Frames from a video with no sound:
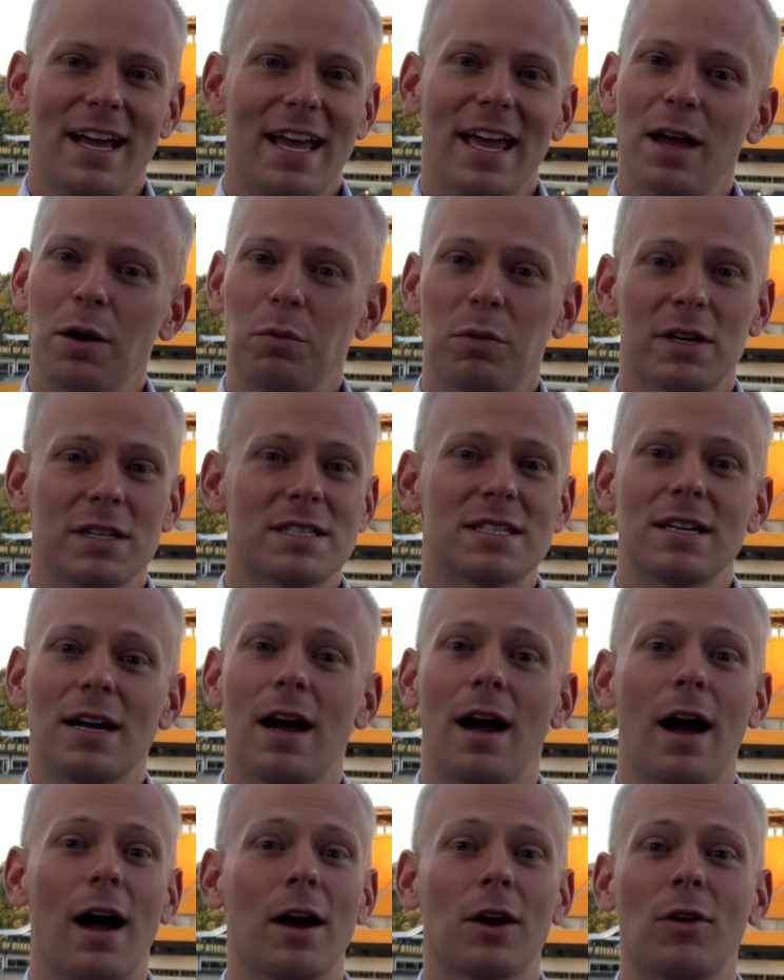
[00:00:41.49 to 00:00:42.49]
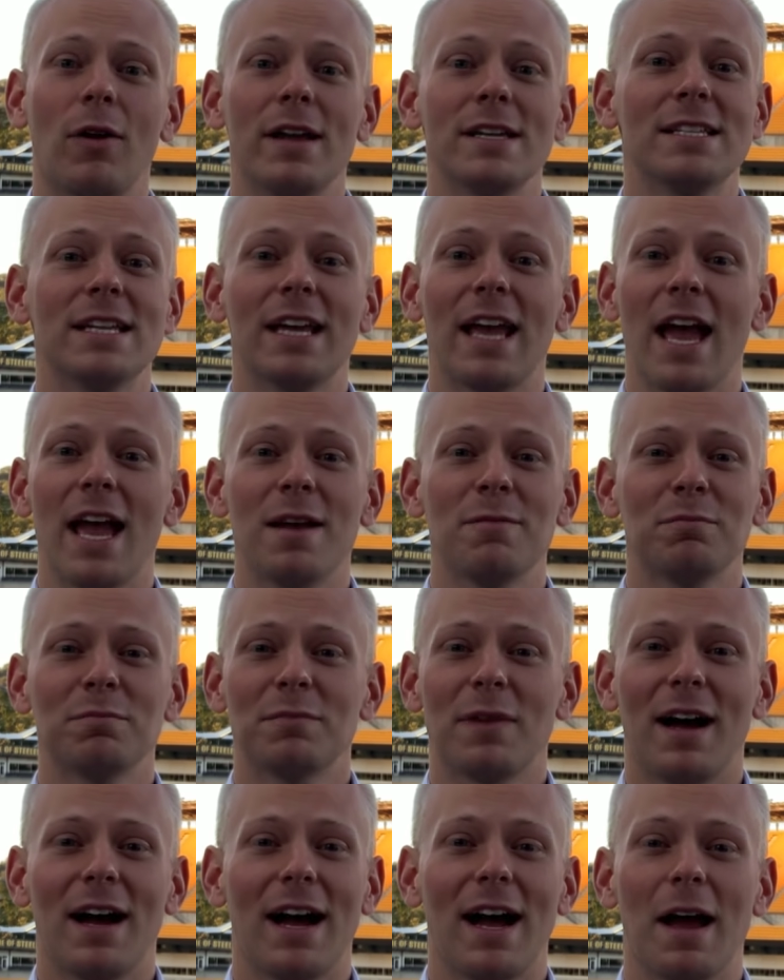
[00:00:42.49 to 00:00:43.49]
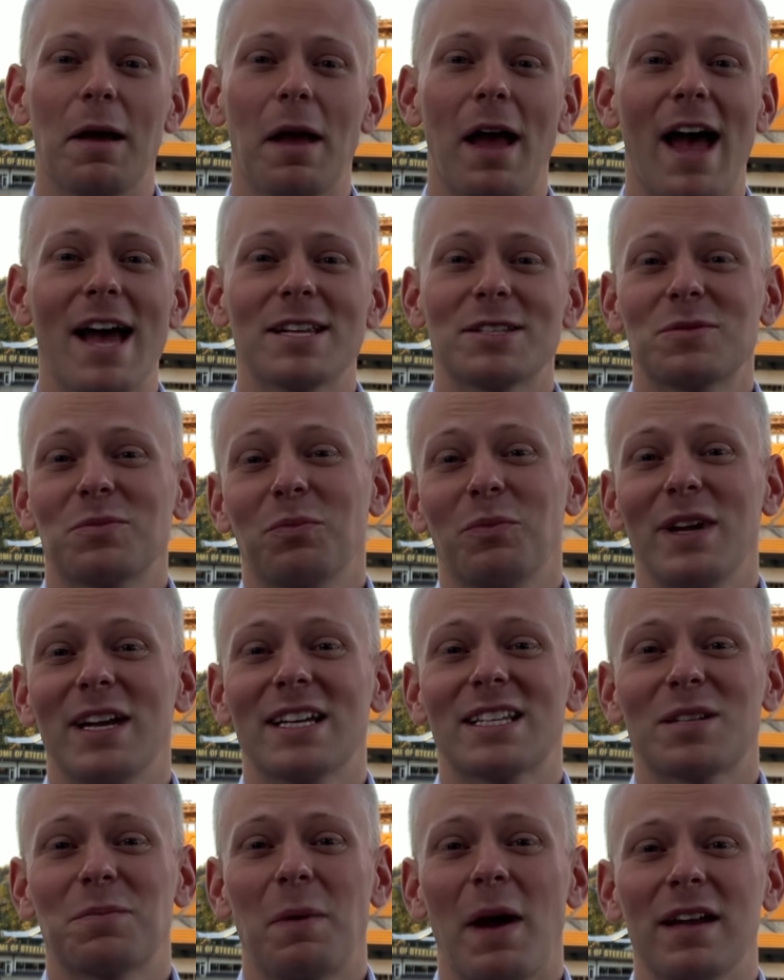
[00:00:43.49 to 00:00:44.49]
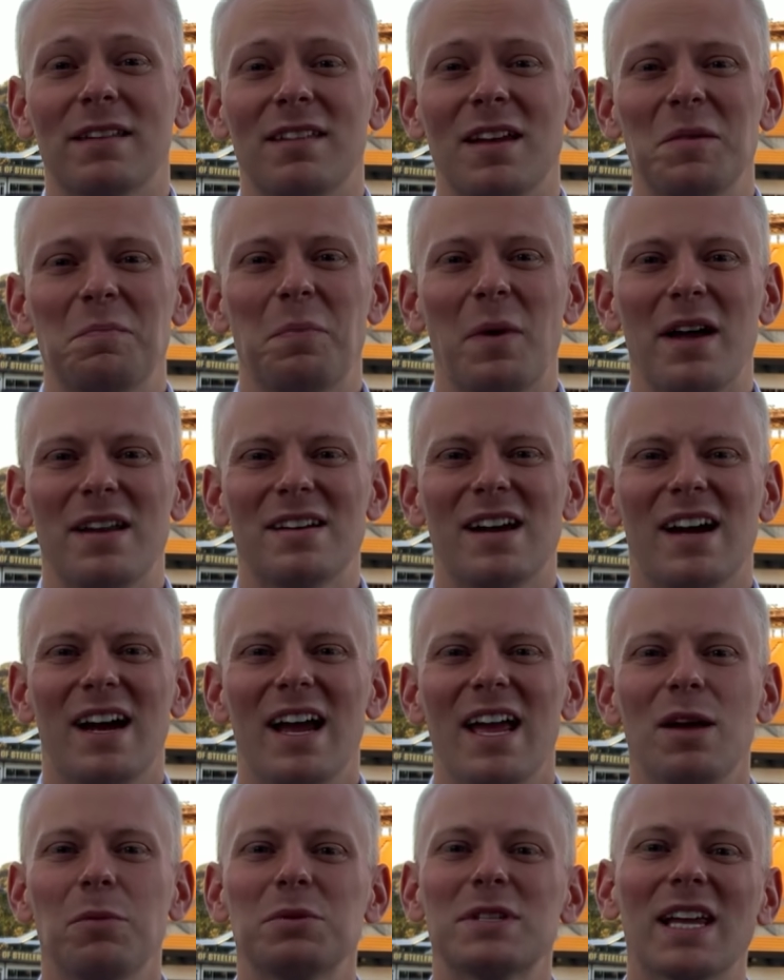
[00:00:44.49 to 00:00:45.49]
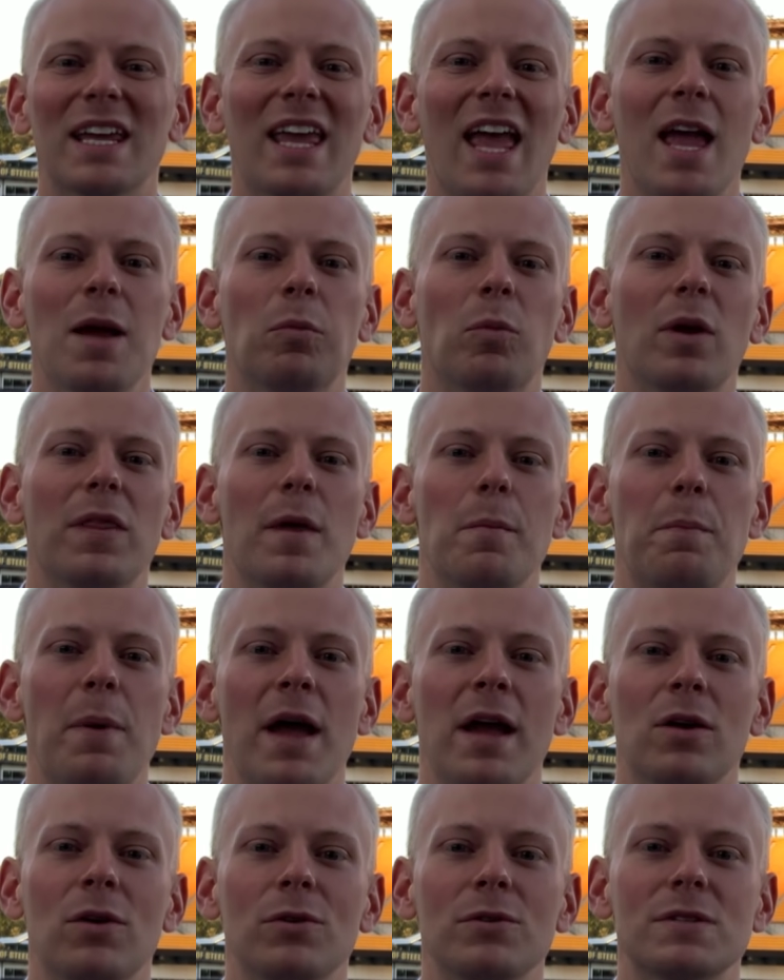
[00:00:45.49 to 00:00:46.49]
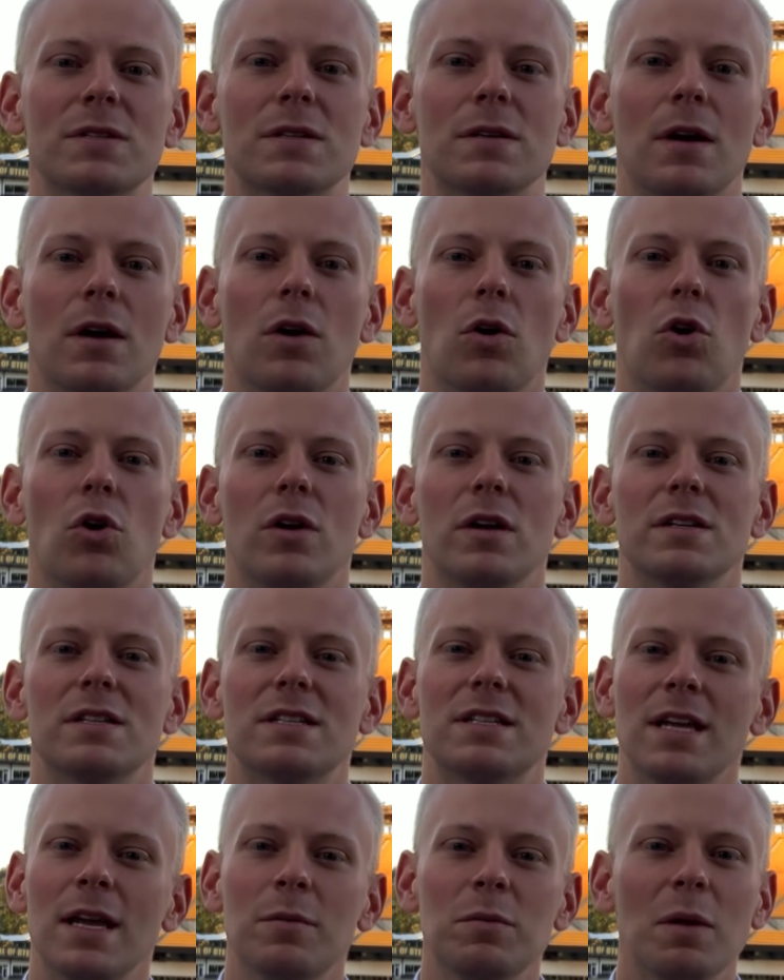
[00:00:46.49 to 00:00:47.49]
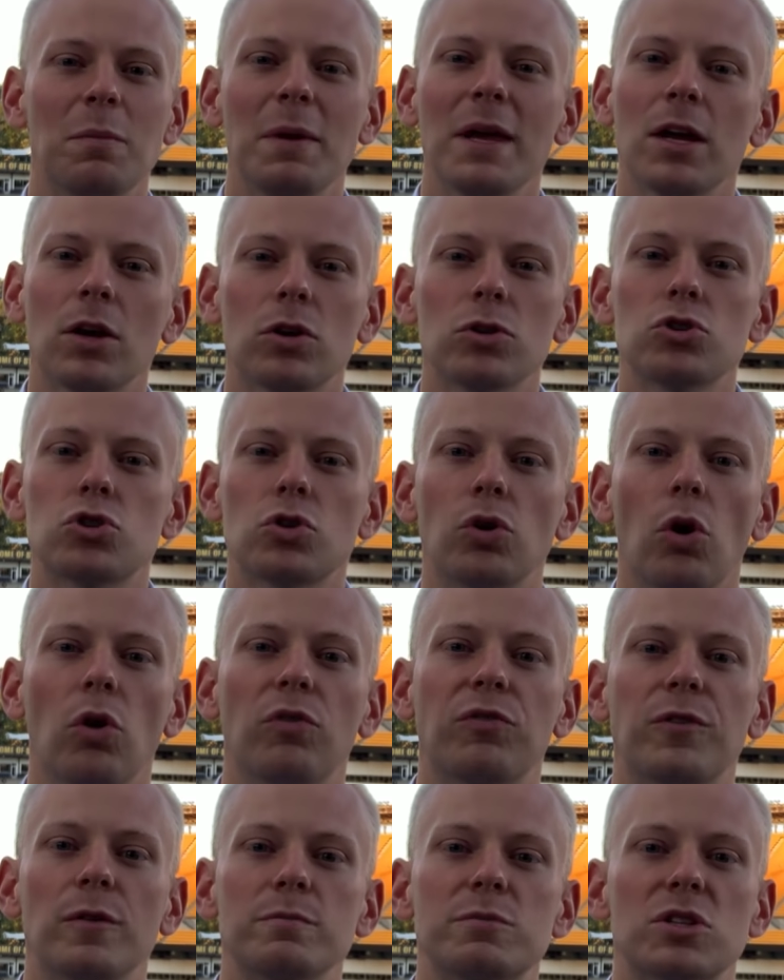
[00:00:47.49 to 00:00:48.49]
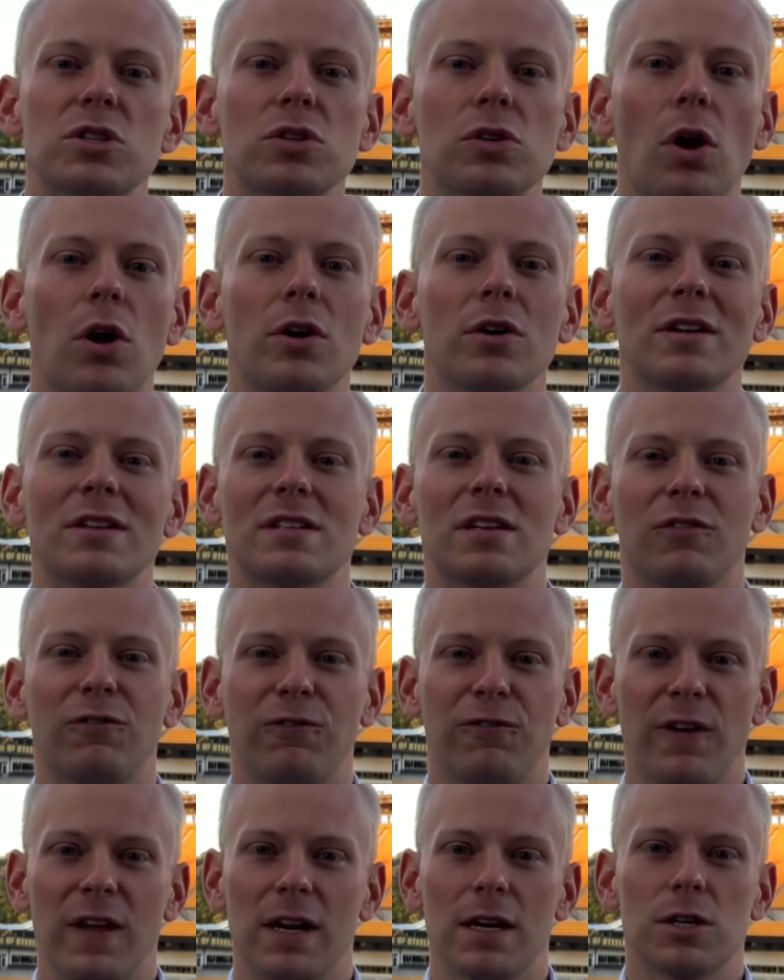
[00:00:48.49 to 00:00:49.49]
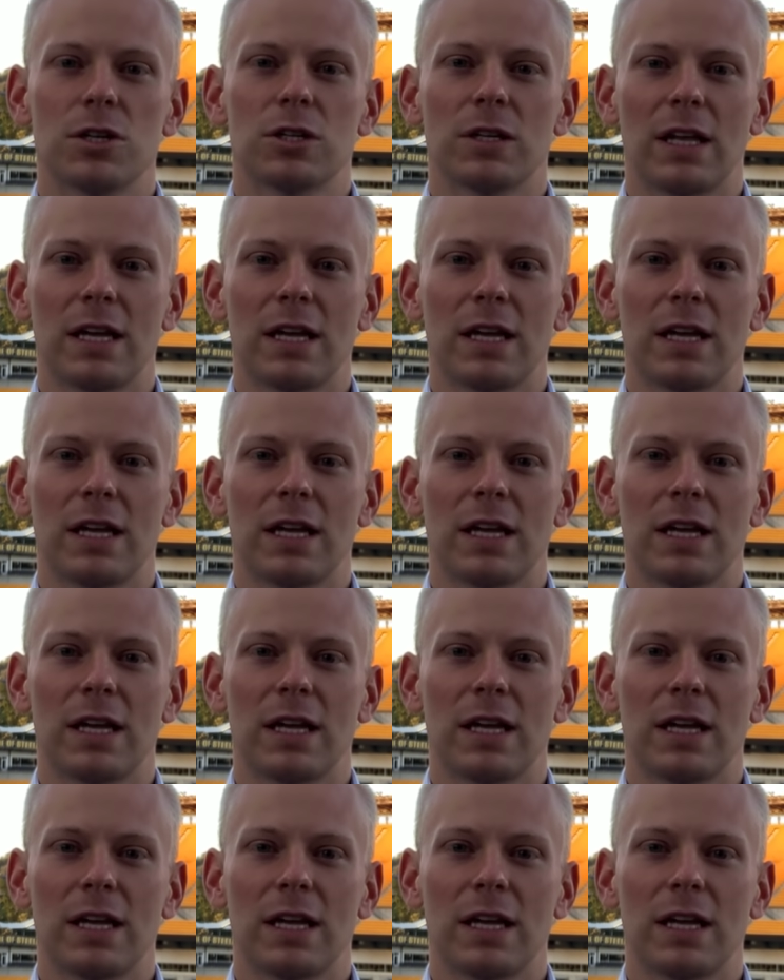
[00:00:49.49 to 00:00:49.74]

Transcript: It was a crazy game, as we expected, but it was a game where the Bengals seem to be in control from start to finish.